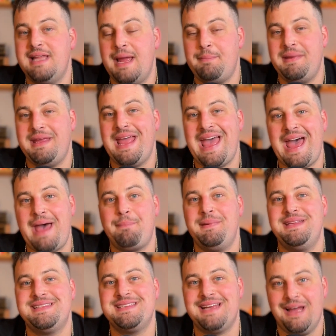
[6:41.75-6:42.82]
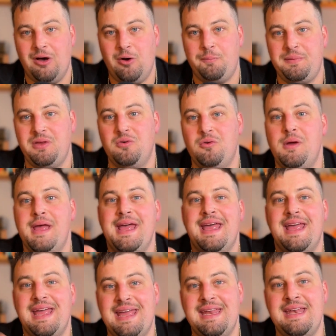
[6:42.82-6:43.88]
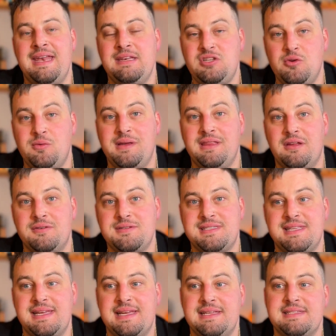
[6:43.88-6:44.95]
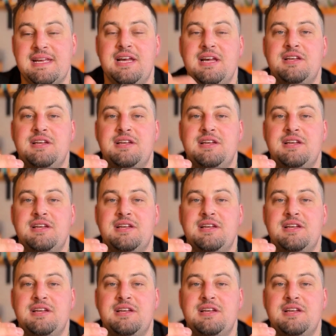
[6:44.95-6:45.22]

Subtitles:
be happy to help you in doing those things.